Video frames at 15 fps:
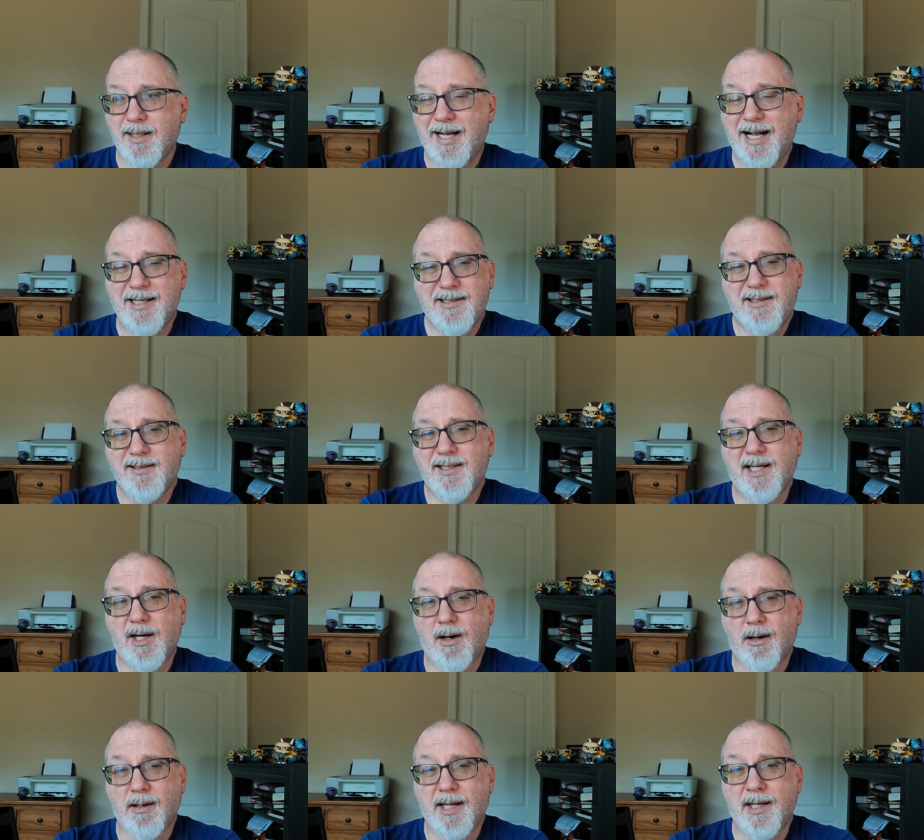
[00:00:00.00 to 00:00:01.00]
I still say
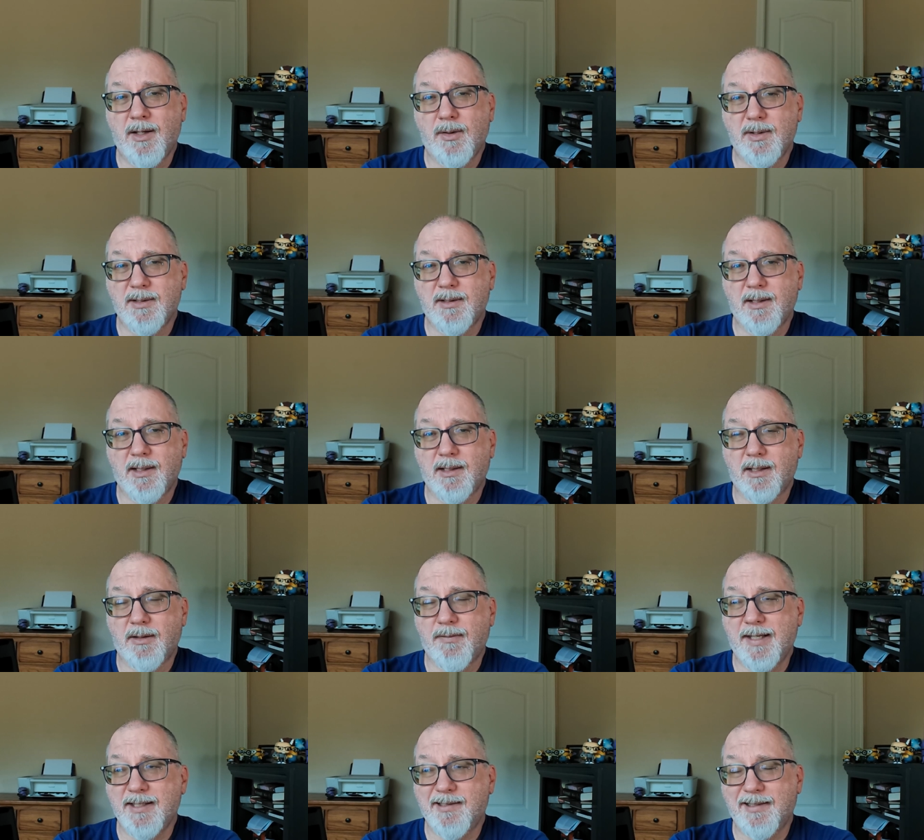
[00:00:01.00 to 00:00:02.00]
ARC. I know it's an
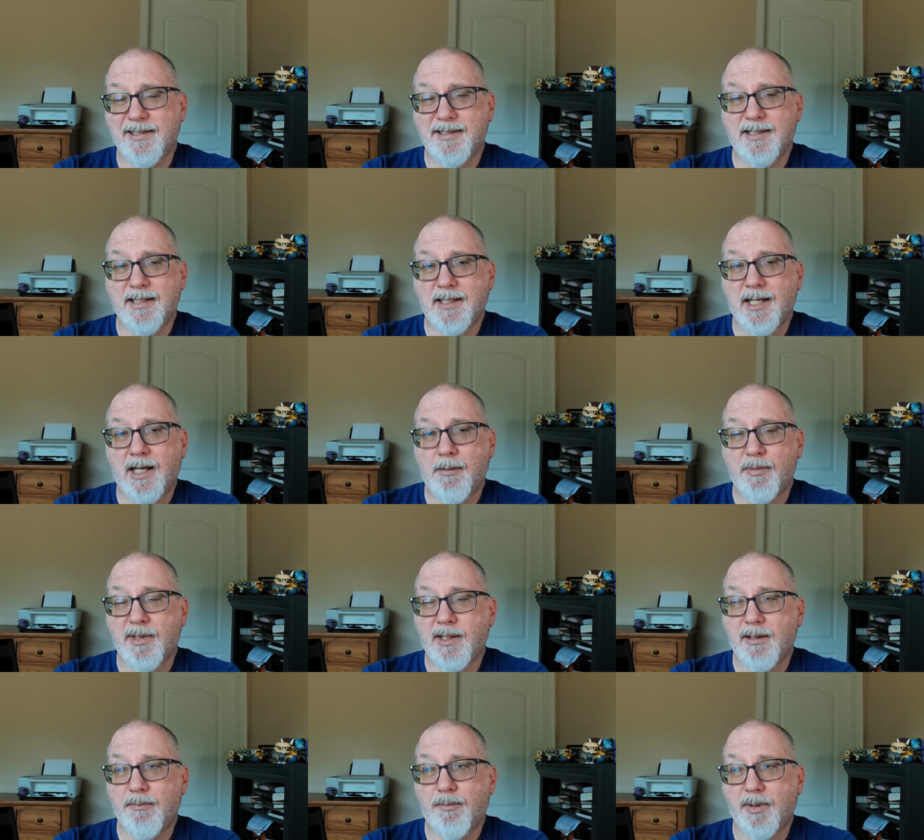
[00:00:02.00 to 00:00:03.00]
advanced listening
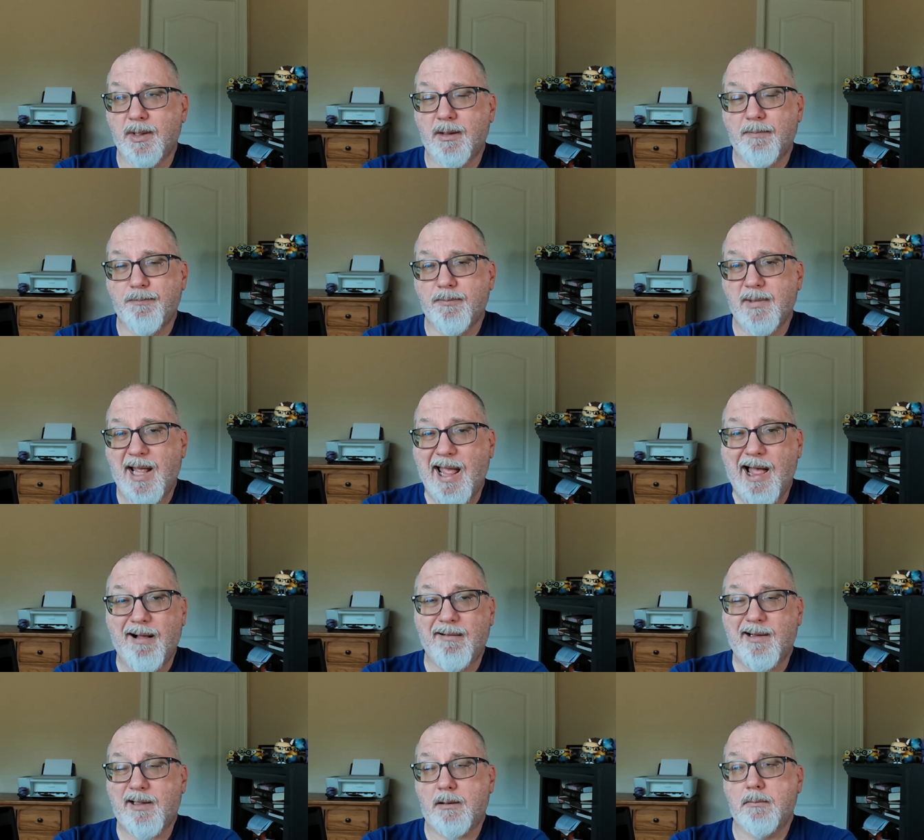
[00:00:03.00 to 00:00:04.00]
company, but
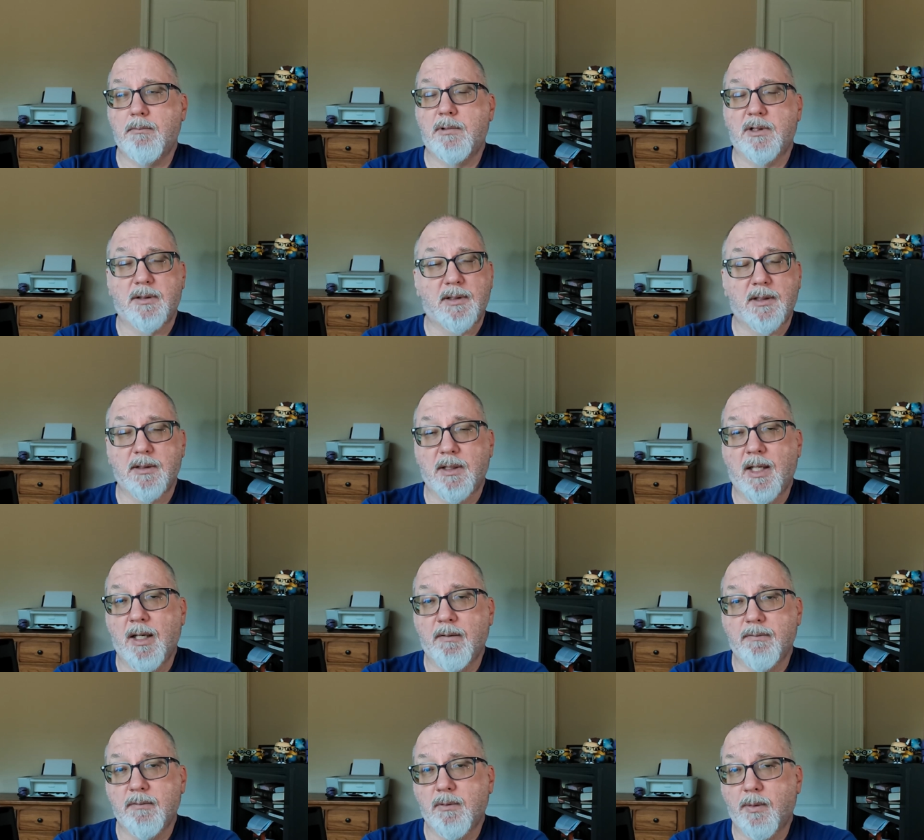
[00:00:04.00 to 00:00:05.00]
Elk just doesn't
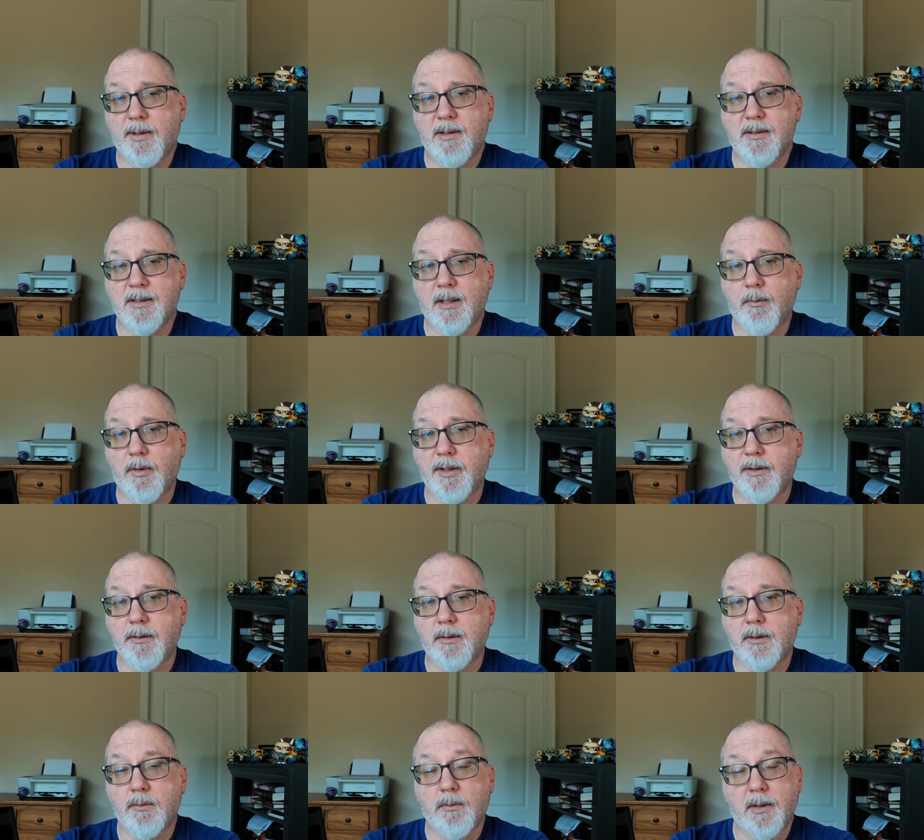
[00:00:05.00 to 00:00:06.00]
have quite the same ring
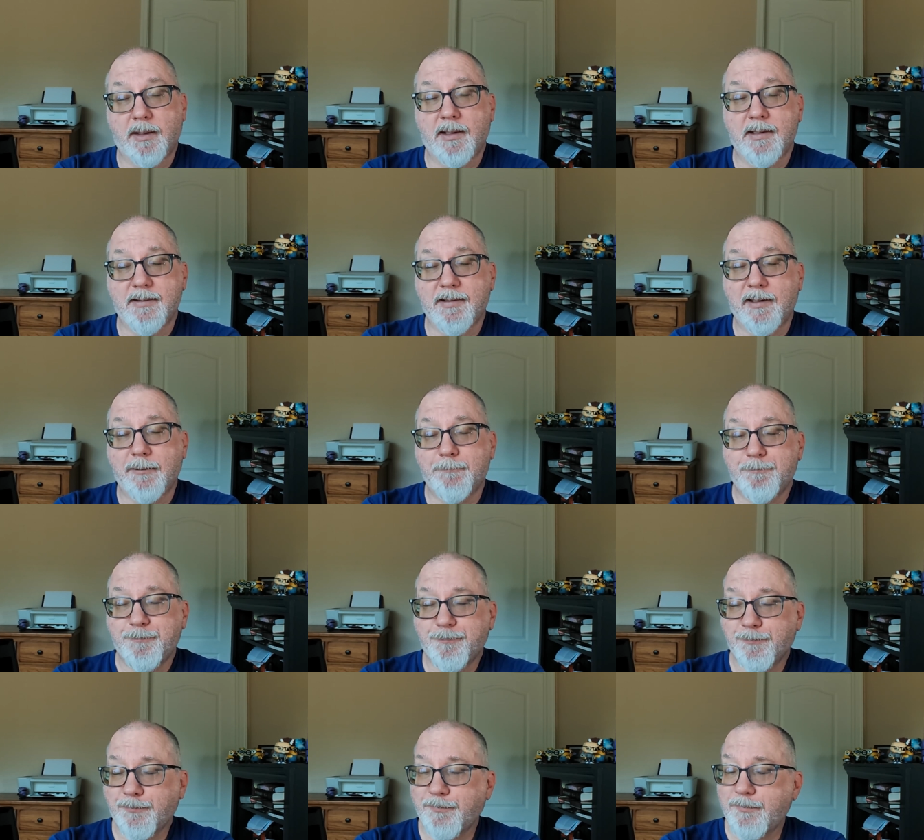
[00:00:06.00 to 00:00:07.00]
to it. What can I say?
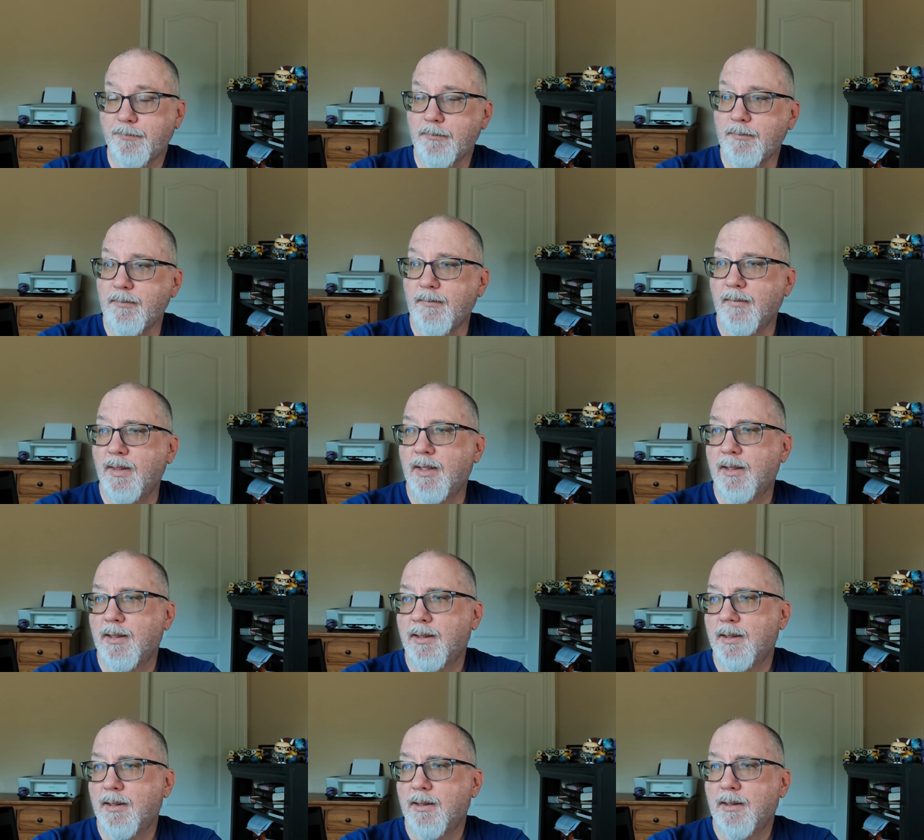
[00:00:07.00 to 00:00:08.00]

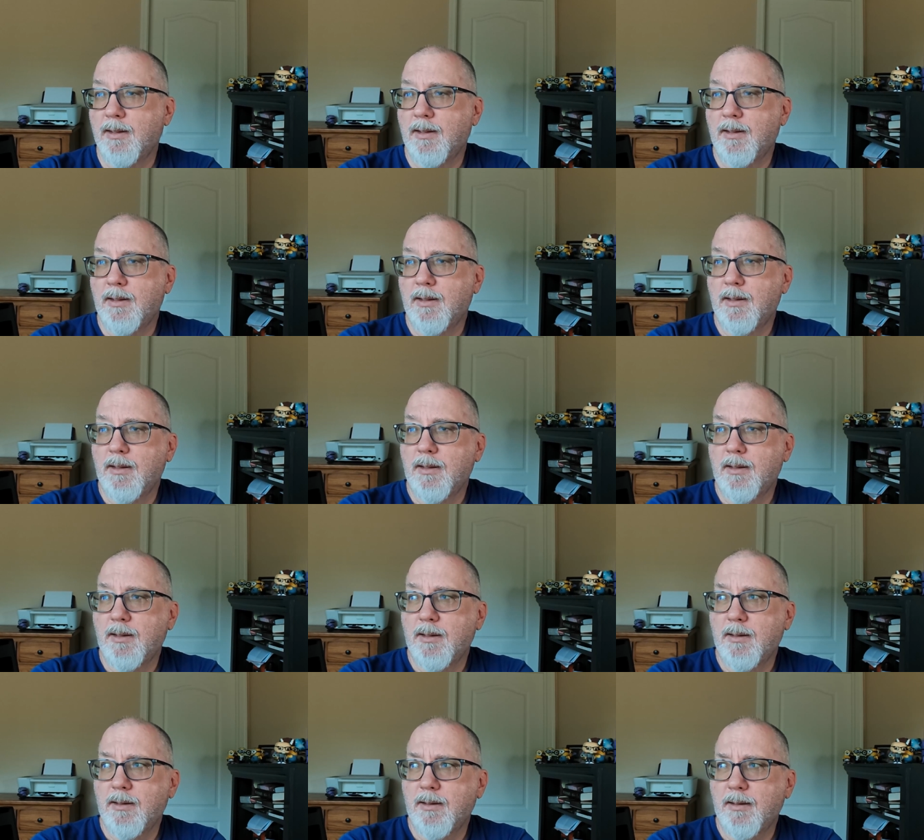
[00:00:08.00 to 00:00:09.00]

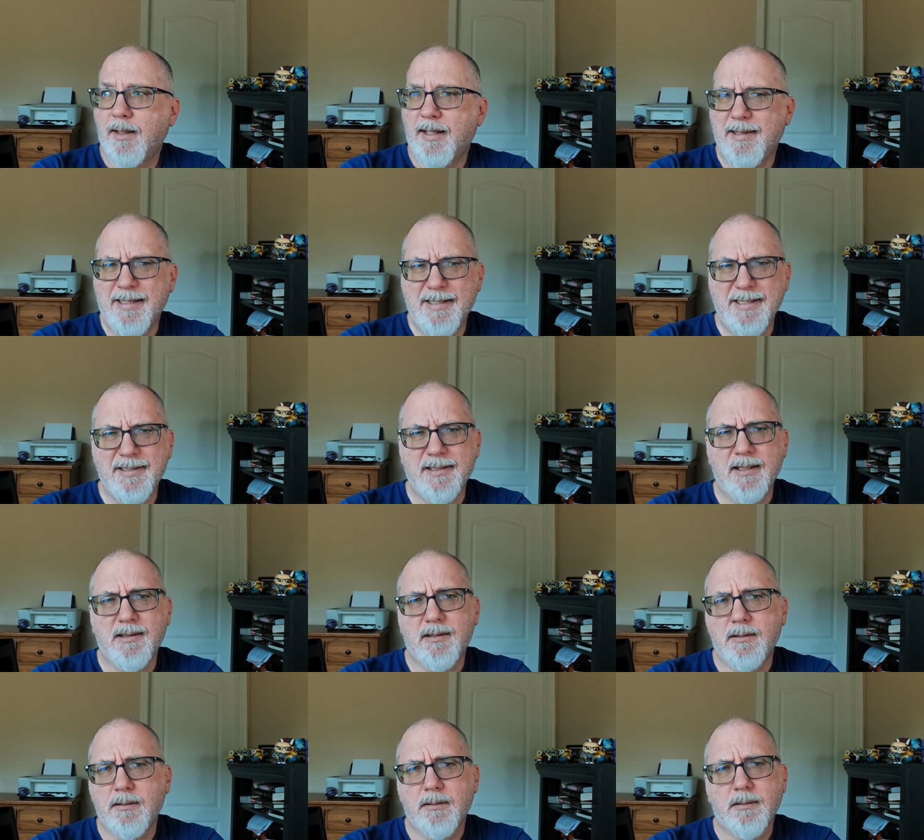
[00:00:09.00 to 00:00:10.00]
I think that's it.